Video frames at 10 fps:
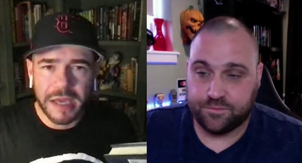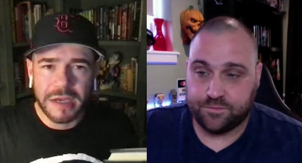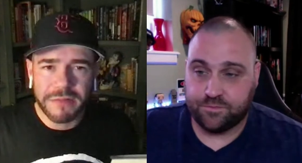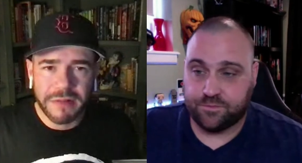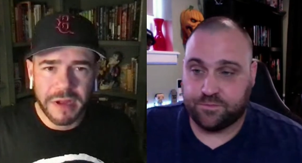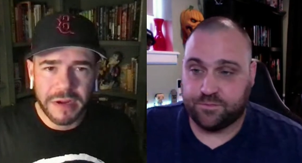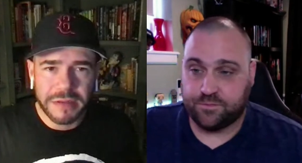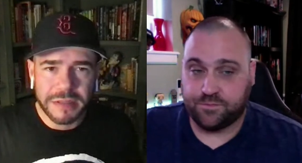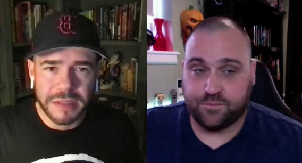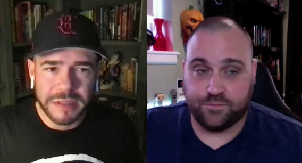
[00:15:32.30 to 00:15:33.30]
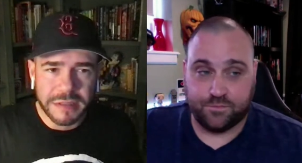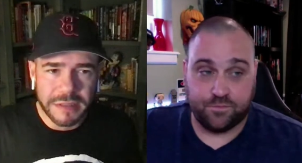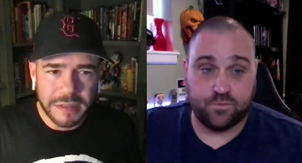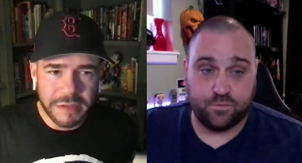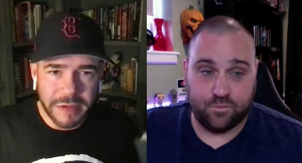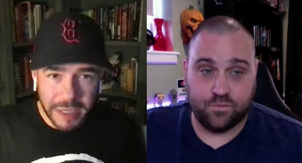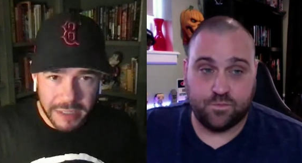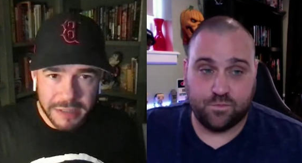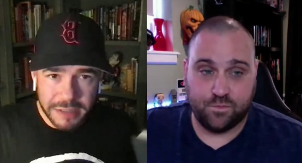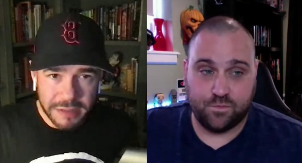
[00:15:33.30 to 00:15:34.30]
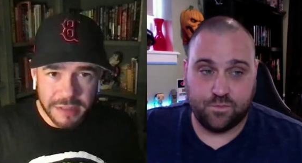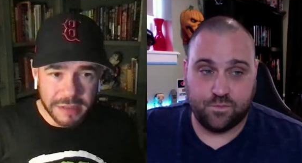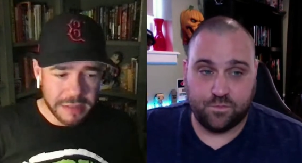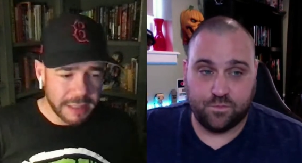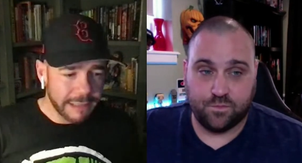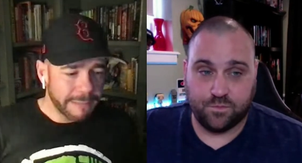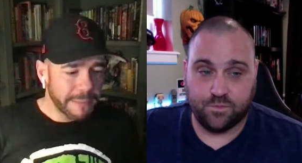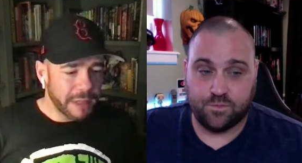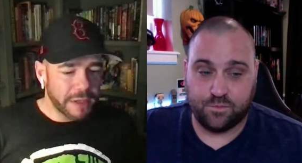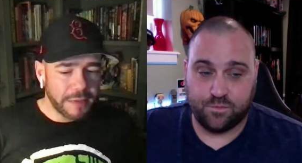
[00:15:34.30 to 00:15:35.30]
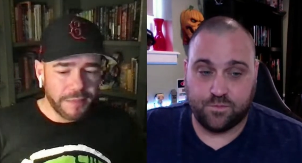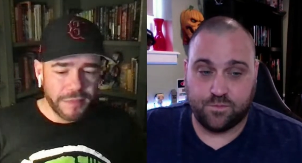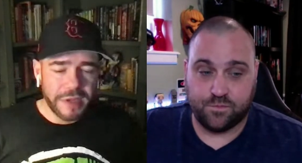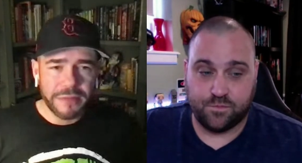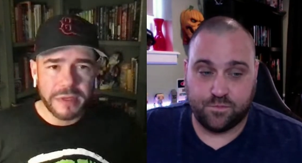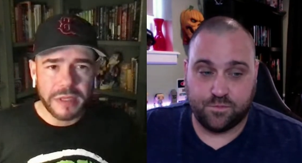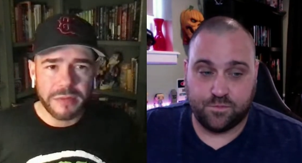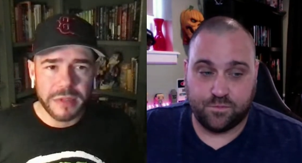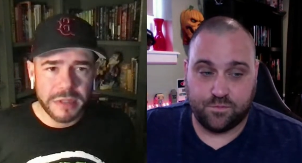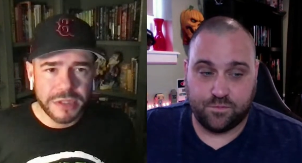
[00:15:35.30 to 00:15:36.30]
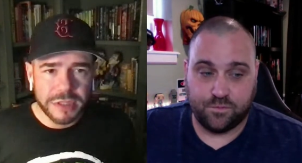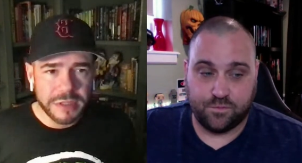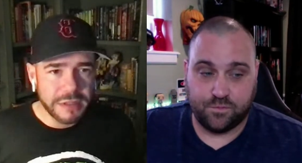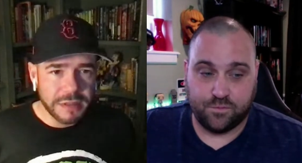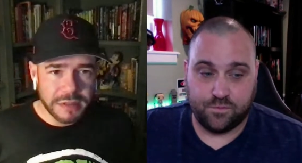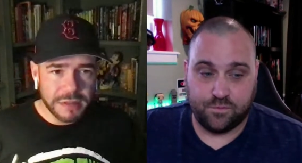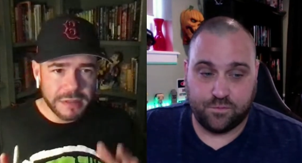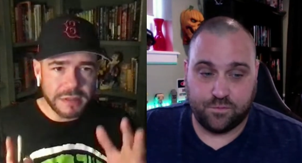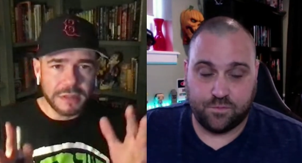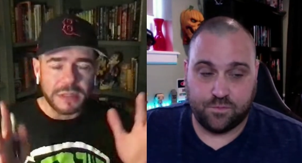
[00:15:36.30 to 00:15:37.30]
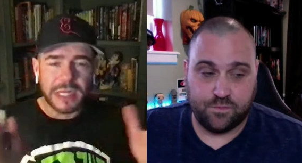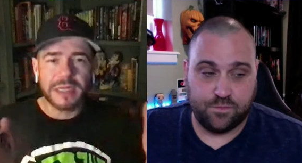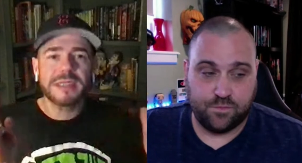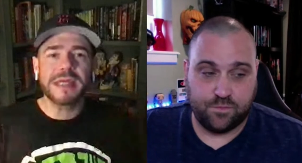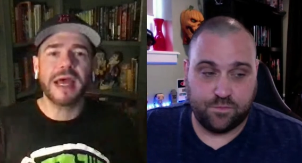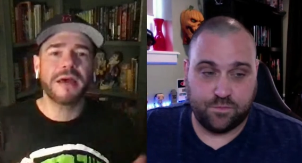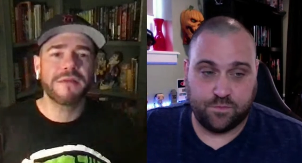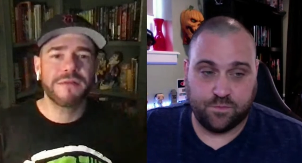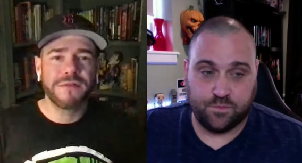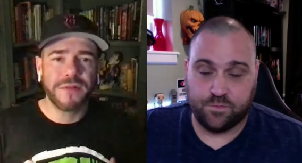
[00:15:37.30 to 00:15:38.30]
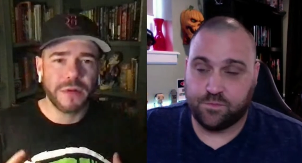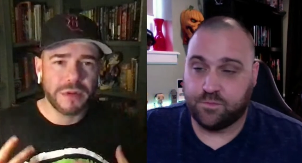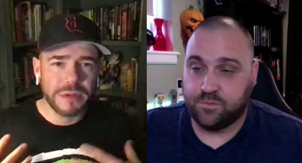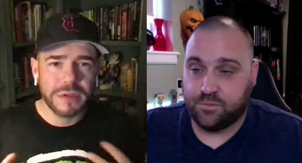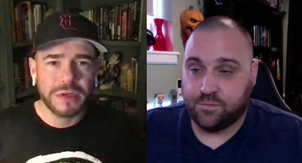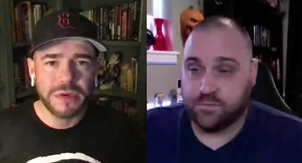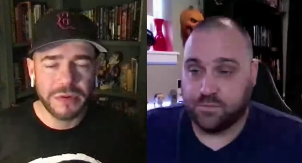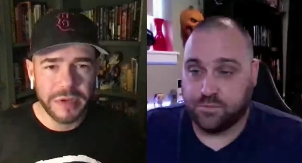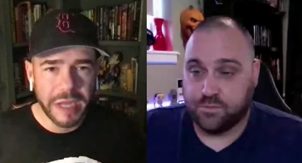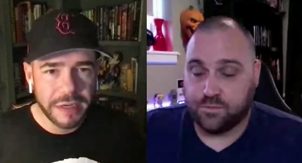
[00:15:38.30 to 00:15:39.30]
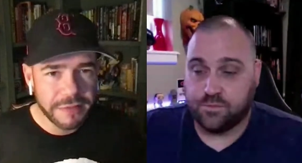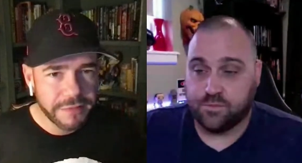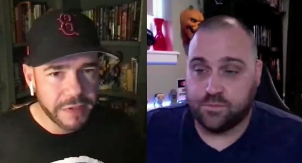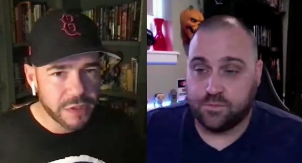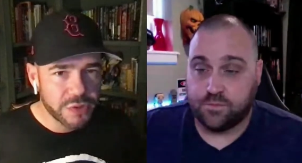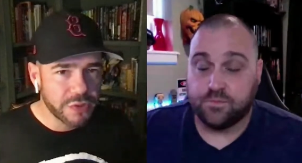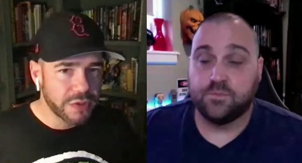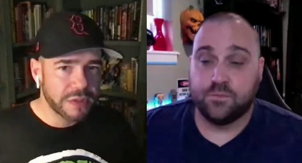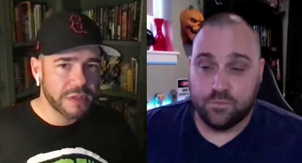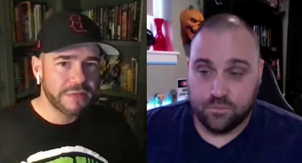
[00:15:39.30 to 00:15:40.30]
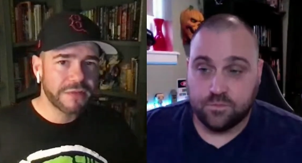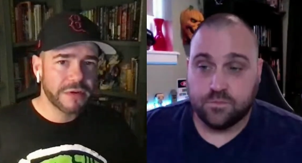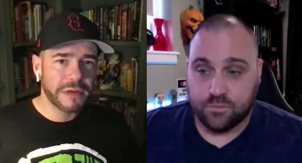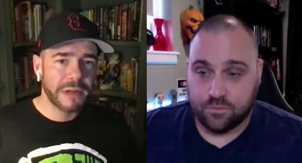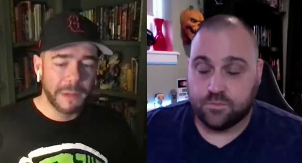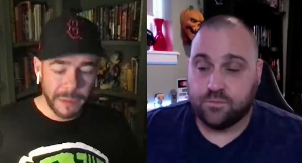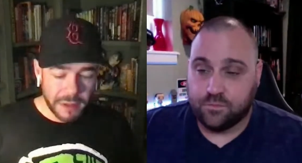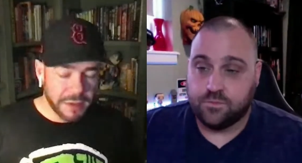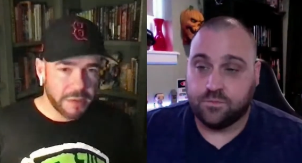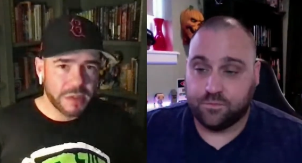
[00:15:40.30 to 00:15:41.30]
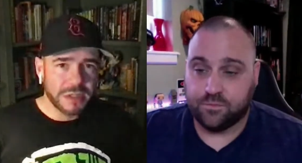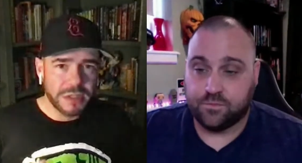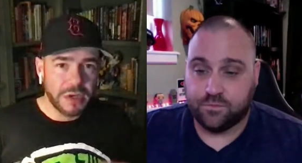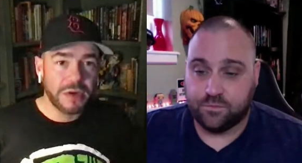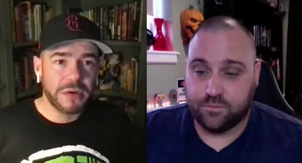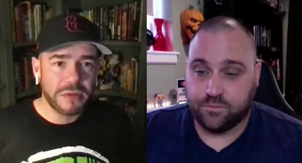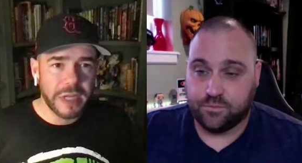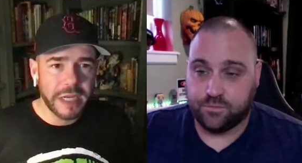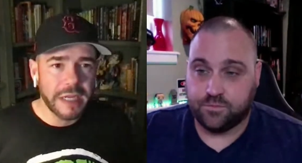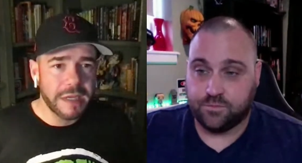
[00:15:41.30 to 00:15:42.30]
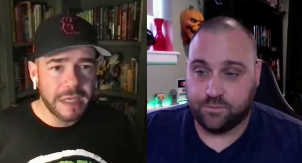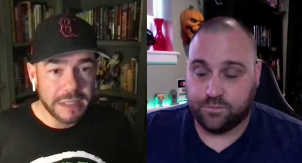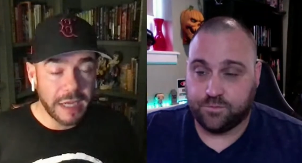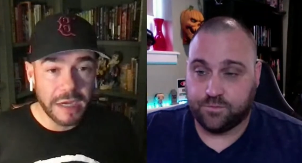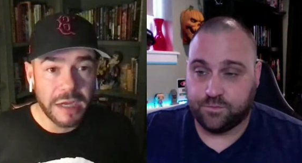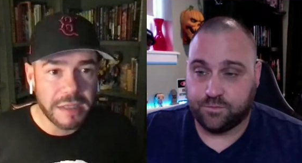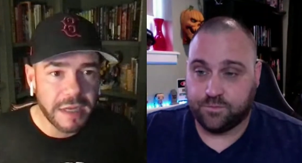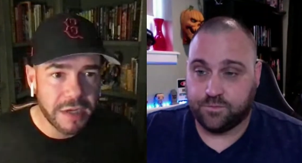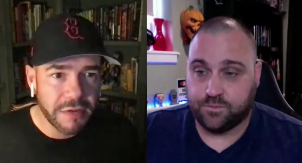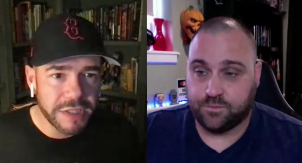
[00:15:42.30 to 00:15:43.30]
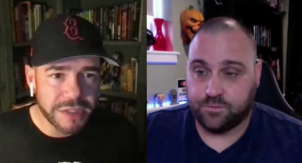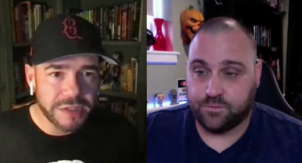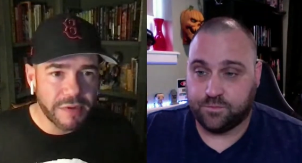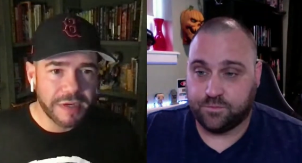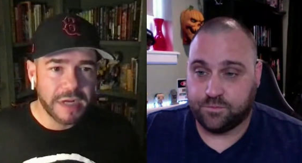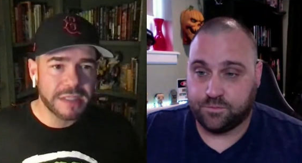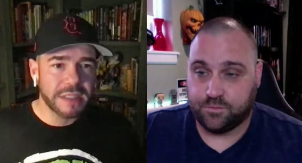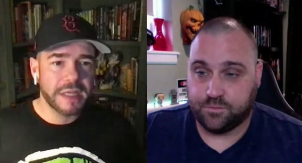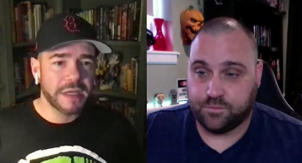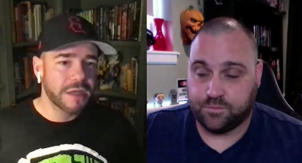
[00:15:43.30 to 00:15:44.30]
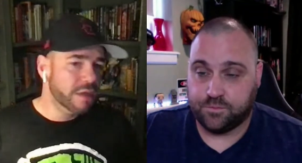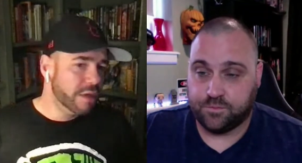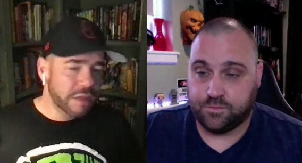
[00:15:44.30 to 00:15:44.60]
Speaker 1: gang over there, and and you know, Ed and and um, they really were just let us have full creative control over. There was no like, because I got a lot of questions, quite honestly, like,